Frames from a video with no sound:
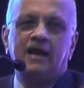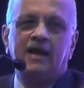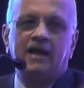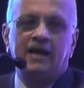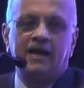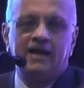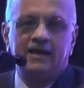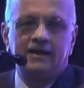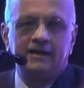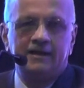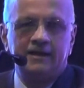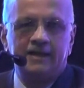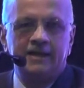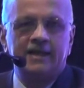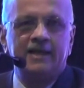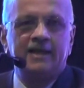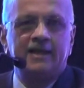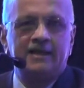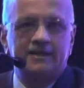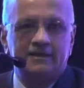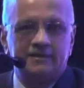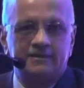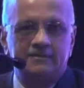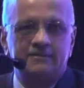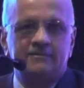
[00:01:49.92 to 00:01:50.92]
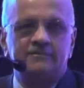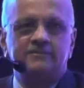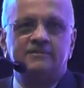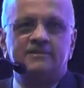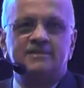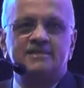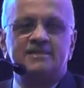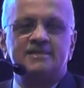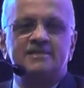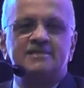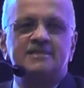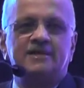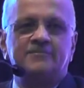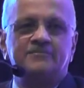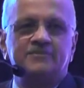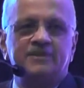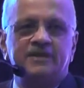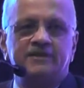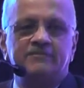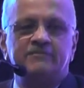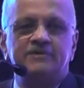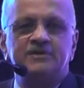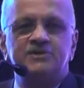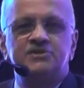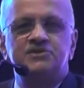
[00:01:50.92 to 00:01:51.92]
And again, this is
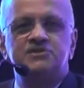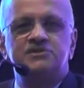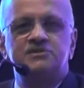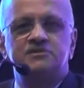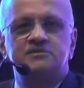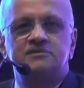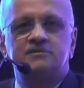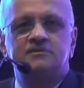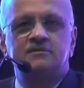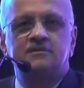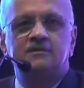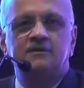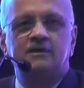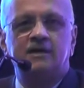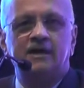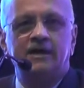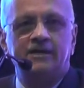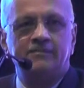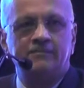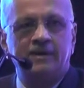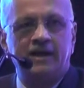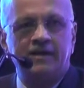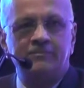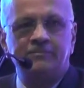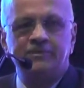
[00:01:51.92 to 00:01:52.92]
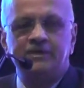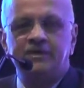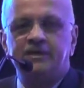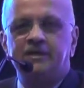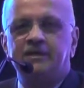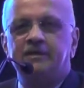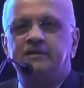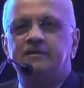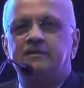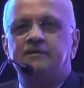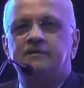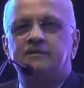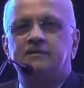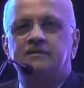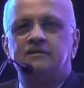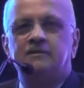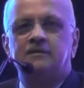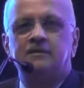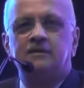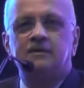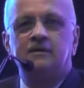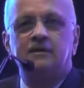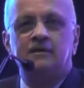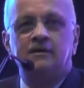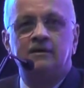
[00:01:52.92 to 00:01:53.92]
something which I'm happy
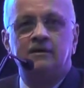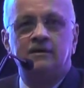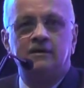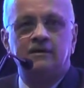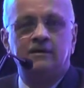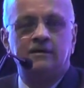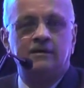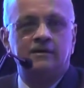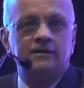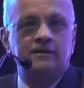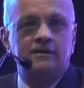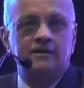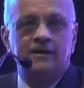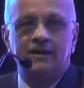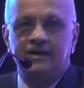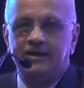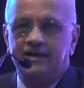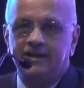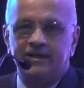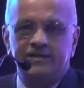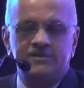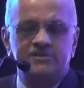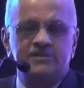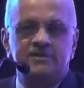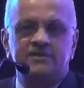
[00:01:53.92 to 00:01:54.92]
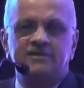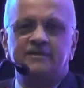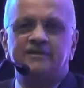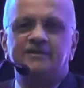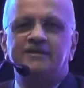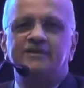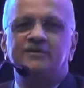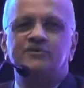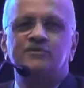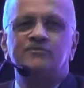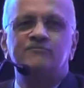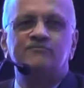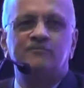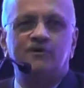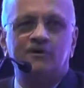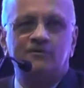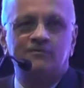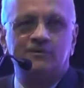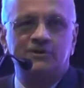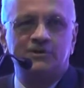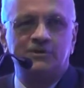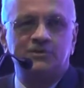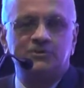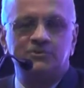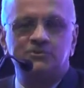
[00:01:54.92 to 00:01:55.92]
and I certainly look
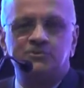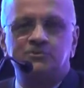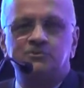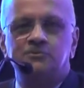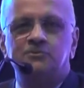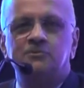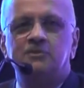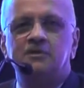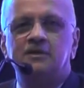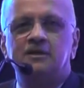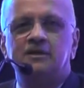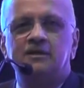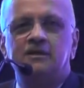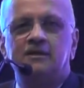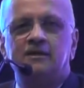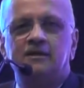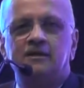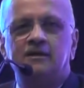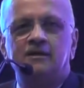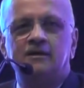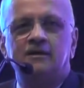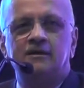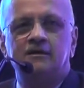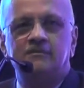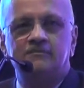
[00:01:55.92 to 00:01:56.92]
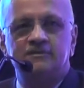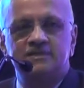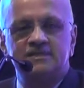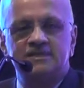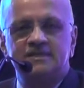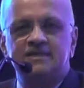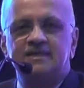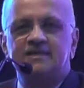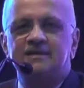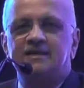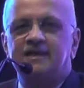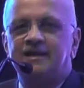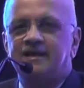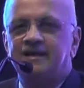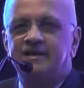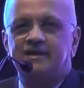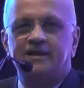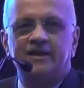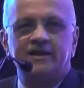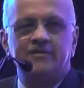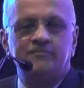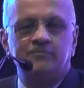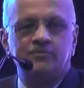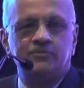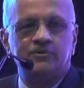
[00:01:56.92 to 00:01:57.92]
forward to visiting Naya
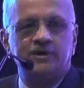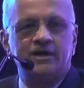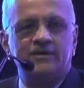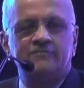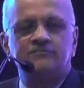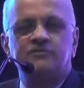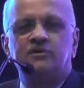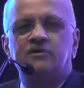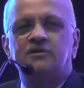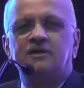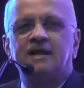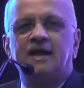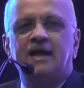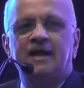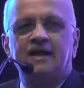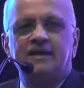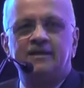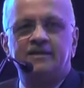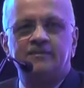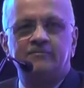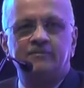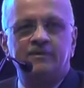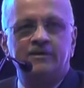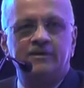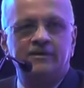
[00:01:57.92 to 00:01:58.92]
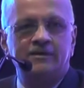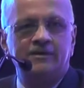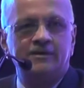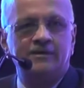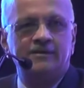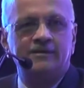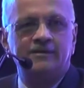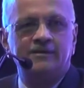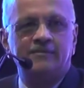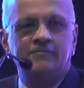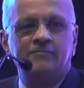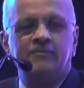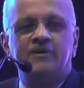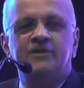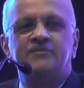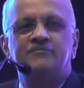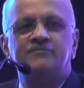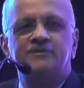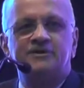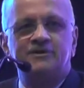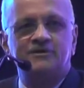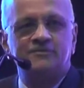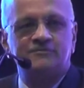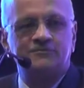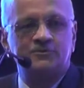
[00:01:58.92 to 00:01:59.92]
Raipur. I have not had the
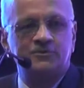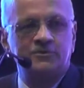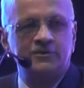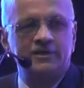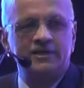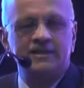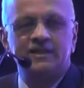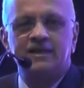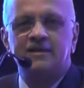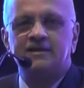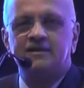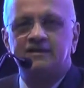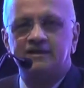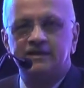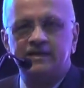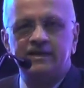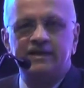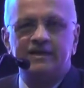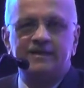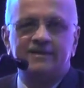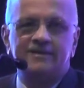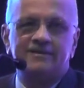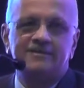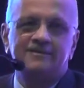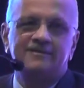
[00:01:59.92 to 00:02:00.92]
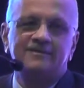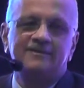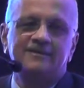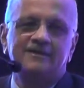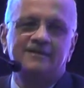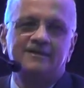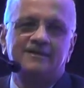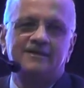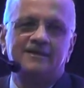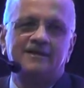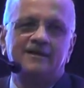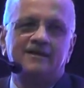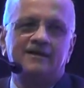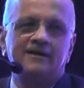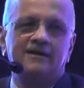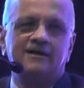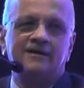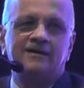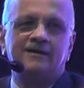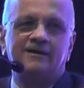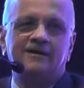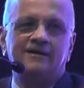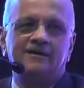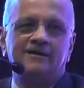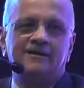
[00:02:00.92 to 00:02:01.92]
benefit of doing that earlier,
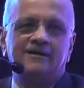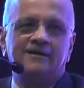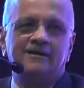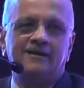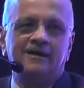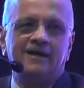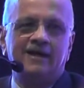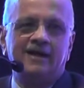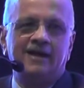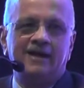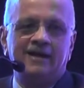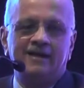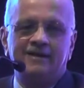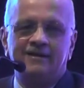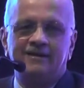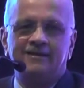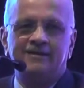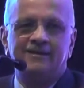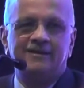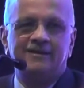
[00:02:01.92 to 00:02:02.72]
and